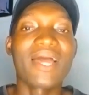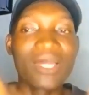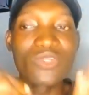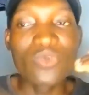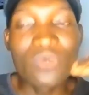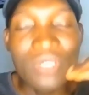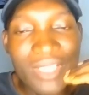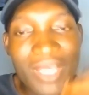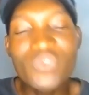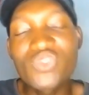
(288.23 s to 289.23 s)
and you
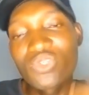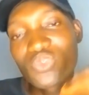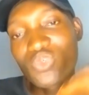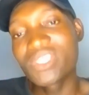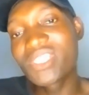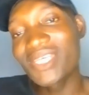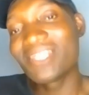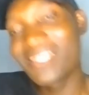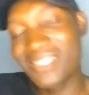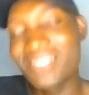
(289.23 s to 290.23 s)
get to see
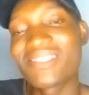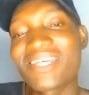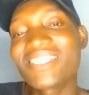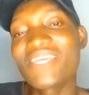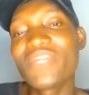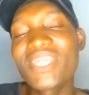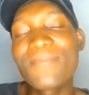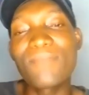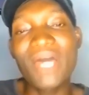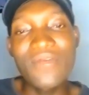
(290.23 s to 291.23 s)
these things, that even
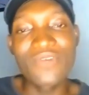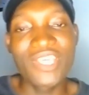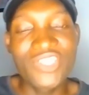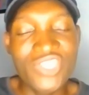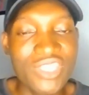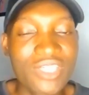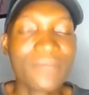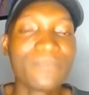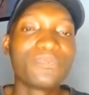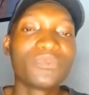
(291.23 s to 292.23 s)
in marriage,
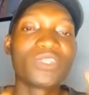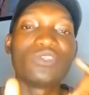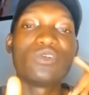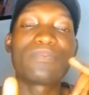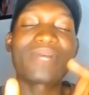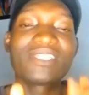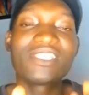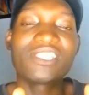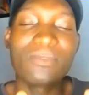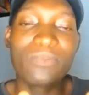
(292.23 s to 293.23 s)
you
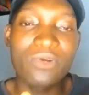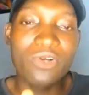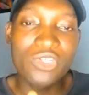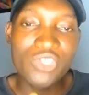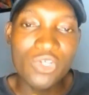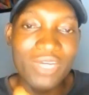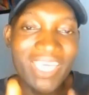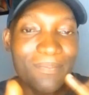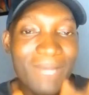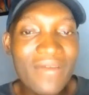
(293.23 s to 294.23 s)
practice Igbo
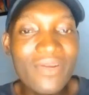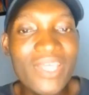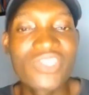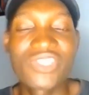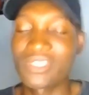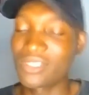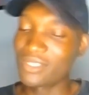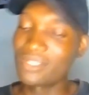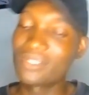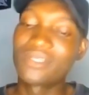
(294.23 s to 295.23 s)
culture in marriage.
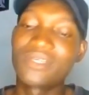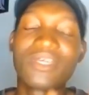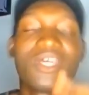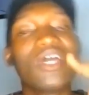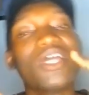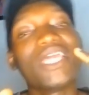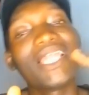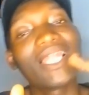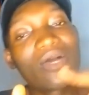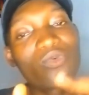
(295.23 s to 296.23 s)

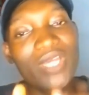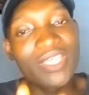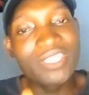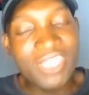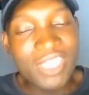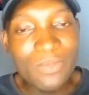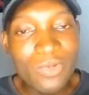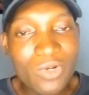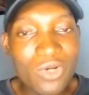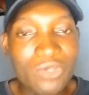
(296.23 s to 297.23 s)
In language,
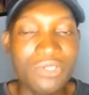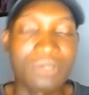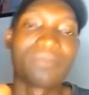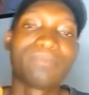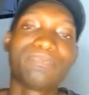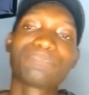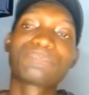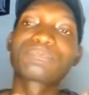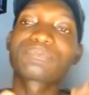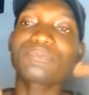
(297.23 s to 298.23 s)
Igbo culture.
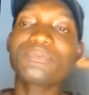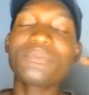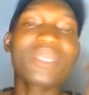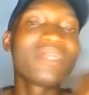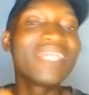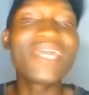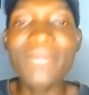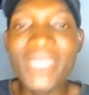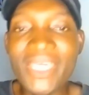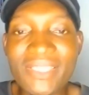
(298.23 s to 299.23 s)

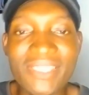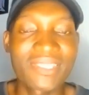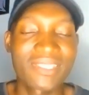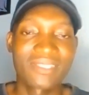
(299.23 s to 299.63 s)
Name it.